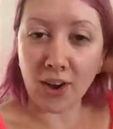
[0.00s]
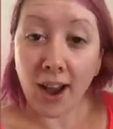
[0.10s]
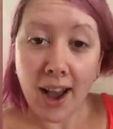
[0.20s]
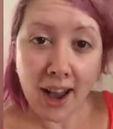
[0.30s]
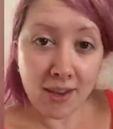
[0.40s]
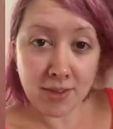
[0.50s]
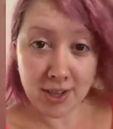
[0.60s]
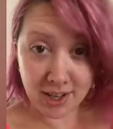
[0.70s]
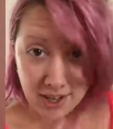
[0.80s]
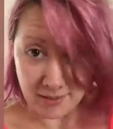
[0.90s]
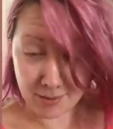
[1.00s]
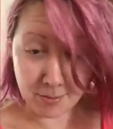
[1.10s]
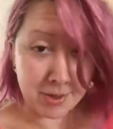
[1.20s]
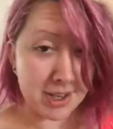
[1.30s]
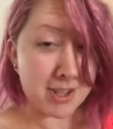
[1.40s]
I haven't even
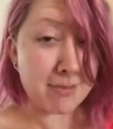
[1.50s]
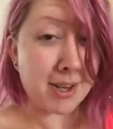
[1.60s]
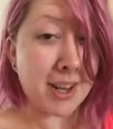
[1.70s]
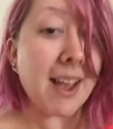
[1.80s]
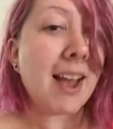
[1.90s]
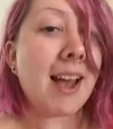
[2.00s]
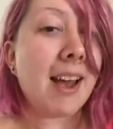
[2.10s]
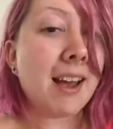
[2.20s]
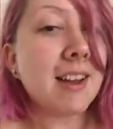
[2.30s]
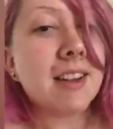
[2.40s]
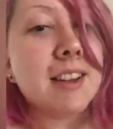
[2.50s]
brushed my hair,